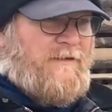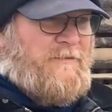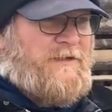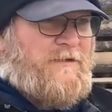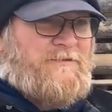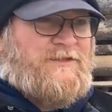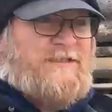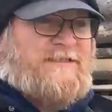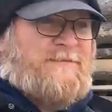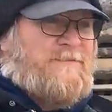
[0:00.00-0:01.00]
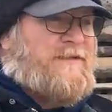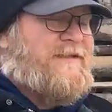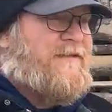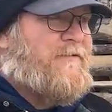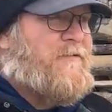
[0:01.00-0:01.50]
We don't just
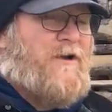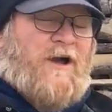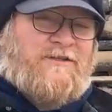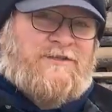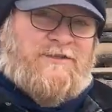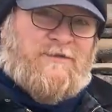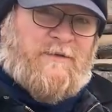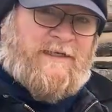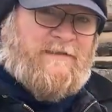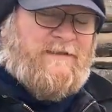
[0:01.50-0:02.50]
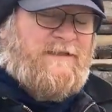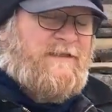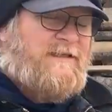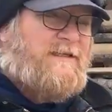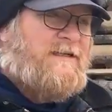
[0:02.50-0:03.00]
simply throw caution to the wind,
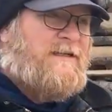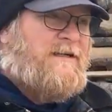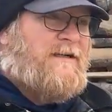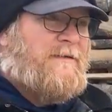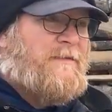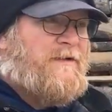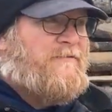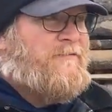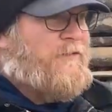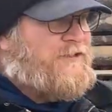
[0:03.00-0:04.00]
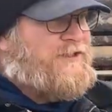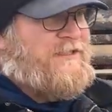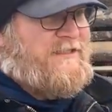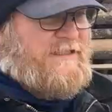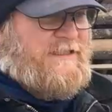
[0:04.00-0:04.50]
but
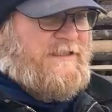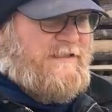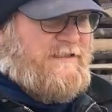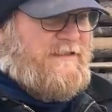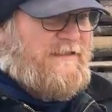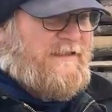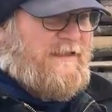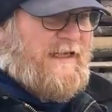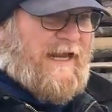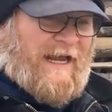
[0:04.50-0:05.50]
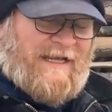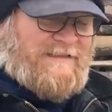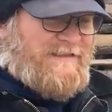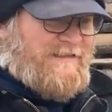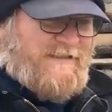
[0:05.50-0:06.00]
unfortunately,
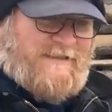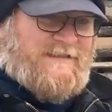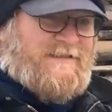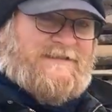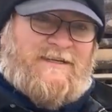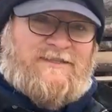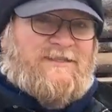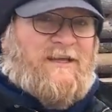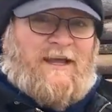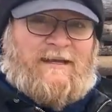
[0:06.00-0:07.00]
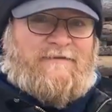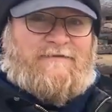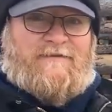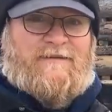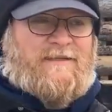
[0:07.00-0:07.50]
as is such life,
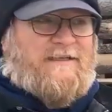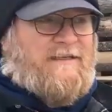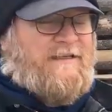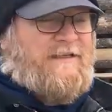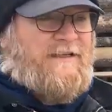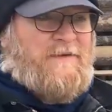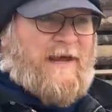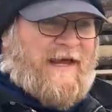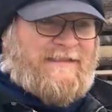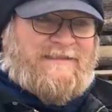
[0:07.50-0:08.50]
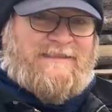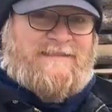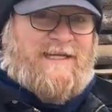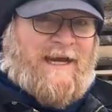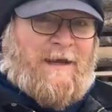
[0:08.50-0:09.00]

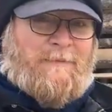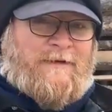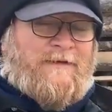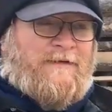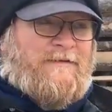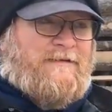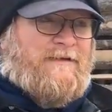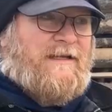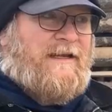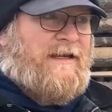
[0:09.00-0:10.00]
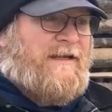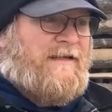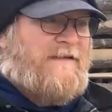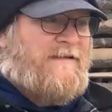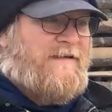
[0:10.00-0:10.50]
accidents happen.
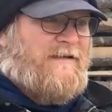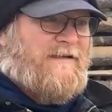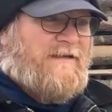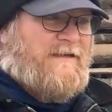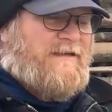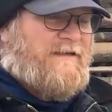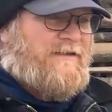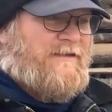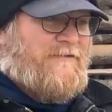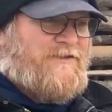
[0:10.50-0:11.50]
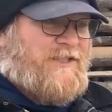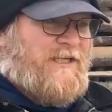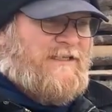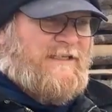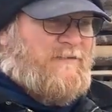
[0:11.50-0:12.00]
And
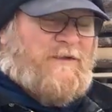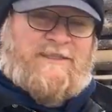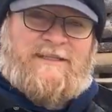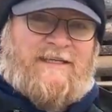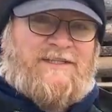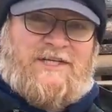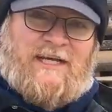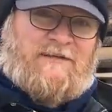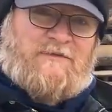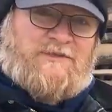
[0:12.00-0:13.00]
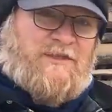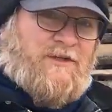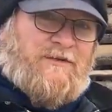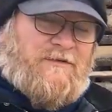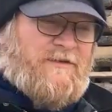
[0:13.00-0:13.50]
Jen, it wasn't that Jen was
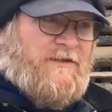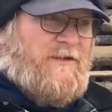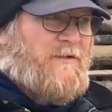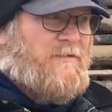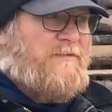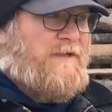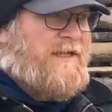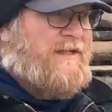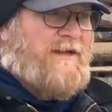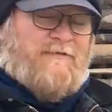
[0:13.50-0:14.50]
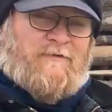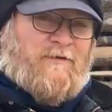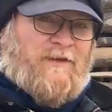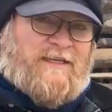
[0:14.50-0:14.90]
had never run